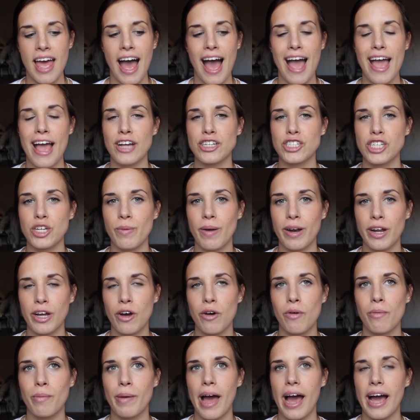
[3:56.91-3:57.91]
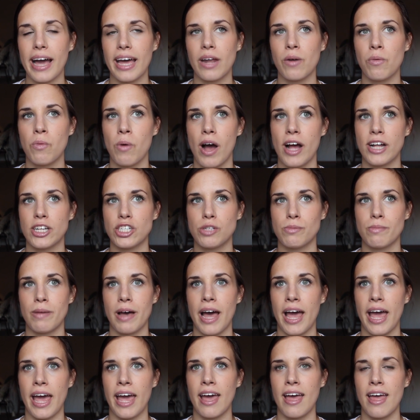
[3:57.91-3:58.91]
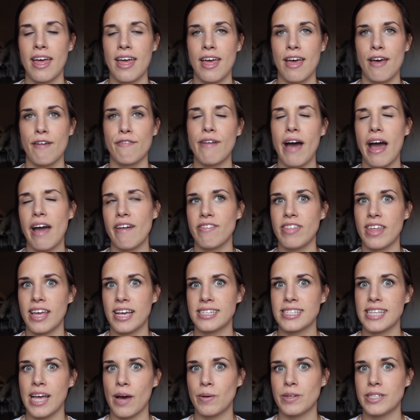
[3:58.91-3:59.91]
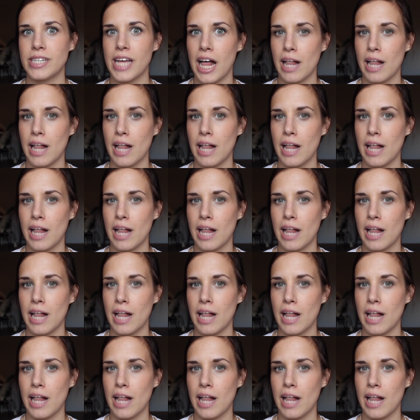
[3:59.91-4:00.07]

I actually want to go back and watch my five things I would